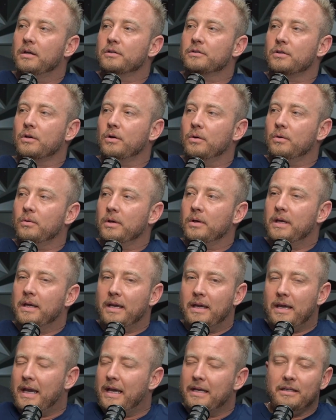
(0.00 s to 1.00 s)
So
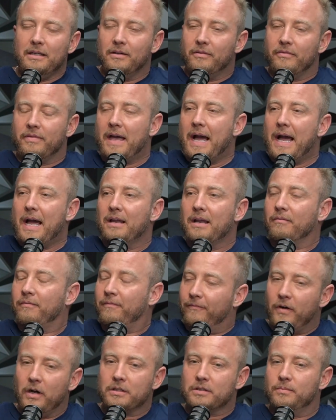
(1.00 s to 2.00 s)
any of that
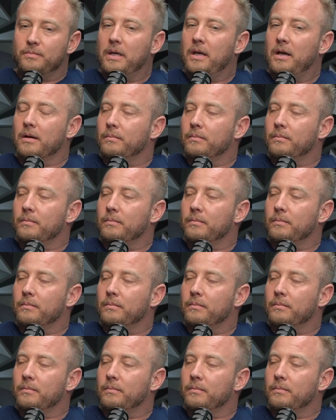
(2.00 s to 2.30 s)
fucks me up.